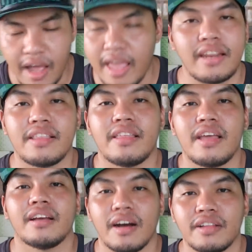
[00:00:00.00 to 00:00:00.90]

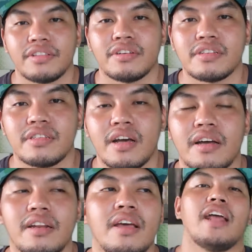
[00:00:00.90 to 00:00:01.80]
anything under the
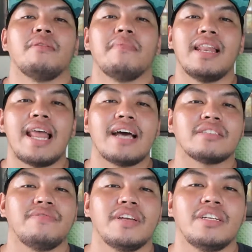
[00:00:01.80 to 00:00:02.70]
sun and on my
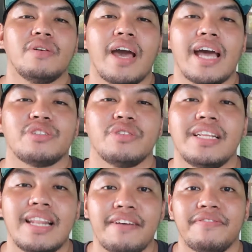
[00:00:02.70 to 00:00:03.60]
last video I
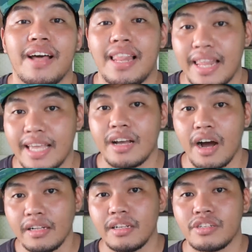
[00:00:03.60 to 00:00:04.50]
actually left a link
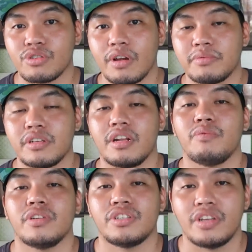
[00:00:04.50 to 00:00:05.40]
on the description
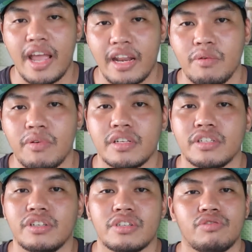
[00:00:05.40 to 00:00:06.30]
in which anyone
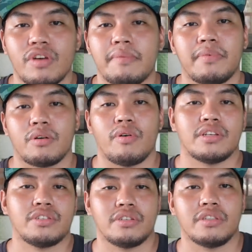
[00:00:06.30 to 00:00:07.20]
could just drop a
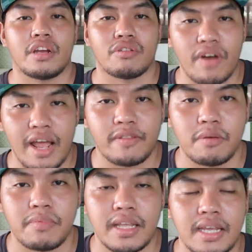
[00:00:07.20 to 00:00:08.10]
question there
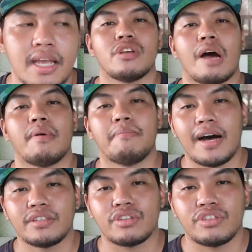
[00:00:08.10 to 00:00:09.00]
randomly so I'm
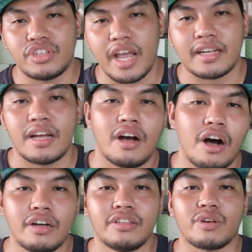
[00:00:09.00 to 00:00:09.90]
about to check
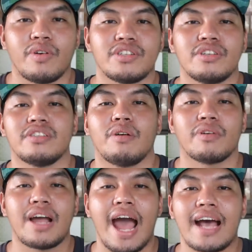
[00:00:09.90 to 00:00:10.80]
all the questions that
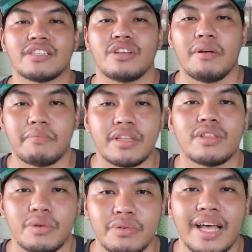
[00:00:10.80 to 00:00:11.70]
were asked on me
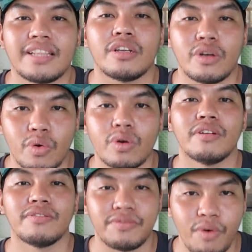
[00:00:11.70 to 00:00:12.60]
through that
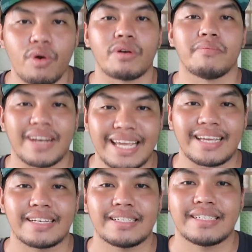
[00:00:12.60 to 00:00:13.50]
Google form
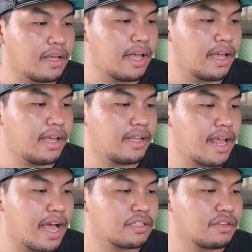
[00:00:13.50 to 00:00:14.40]
link
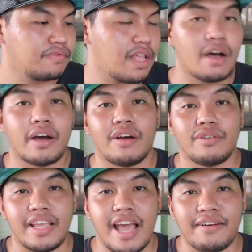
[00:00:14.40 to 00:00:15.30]
and as of now I
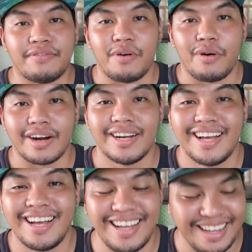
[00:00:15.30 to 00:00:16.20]
only have four
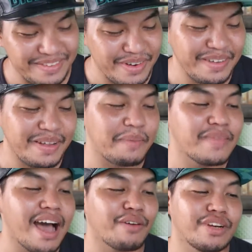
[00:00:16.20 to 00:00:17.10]
I'm
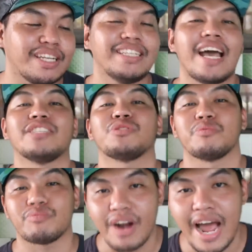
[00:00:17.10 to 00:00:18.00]
not really that
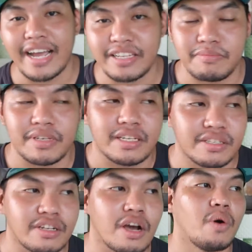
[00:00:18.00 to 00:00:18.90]
surprised
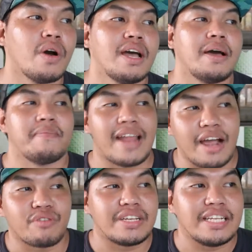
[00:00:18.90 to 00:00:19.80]
because you know
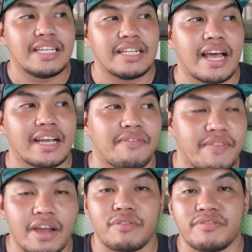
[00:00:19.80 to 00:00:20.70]
not really like a
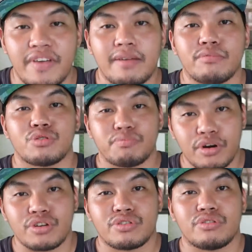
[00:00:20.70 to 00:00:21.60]
very famous
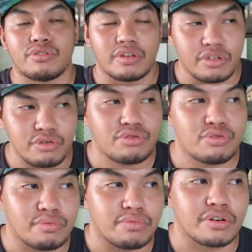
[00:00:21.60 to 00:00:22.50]
person or a
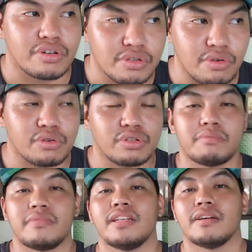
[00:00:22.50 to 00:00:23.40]
youtuber or social
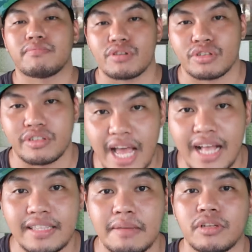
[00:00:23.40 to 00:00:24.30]
media
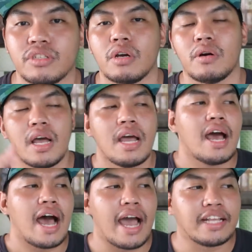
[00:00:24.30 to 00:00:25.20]
personality but you know
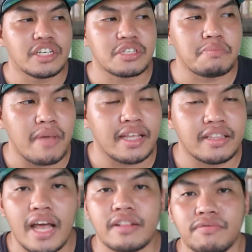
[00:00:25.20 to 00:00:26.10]
I, I just
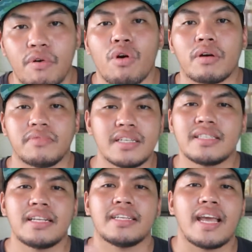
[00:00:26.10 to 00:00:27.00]
made that form
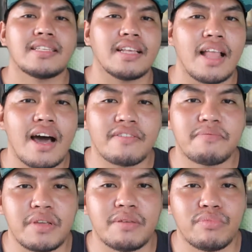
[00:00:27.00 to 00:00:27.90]
just in case a lot
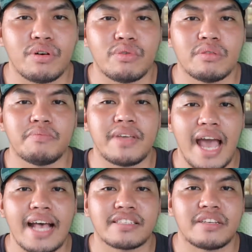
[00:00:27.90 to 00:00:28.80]
of people will be
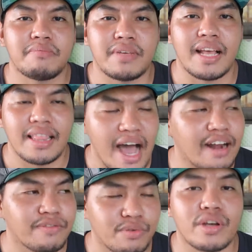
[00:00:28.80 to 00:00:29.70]
asking me a
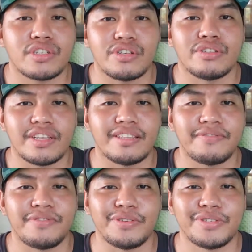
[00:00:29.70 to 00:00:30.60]
lot of questions in the
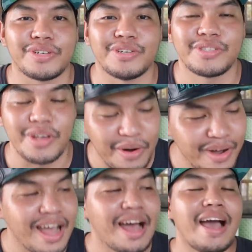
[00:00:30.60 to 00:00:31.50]
future so
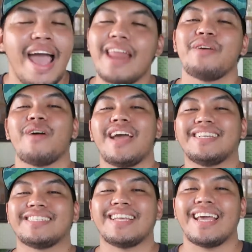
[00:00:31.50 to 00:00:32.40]

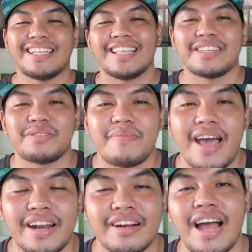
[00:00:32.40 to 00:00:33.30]
anyways it doesn't
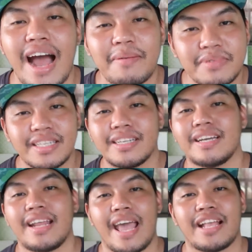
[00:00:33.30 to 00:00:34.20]
matter I'm still
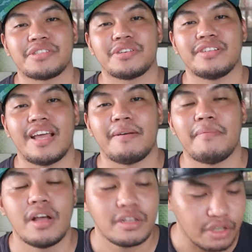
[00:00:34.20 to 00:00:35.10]
gonna answer
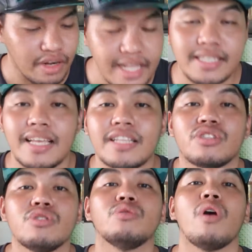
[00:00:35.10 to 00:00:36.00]
them so let's
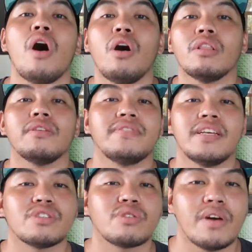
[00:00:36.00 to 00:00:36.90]
get to all of
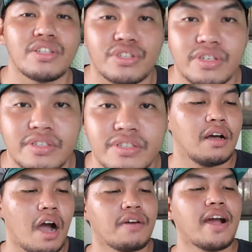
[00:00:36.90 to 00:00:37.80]
these questions
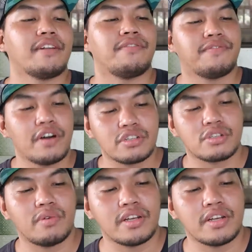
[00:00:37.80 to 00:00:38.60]
all right first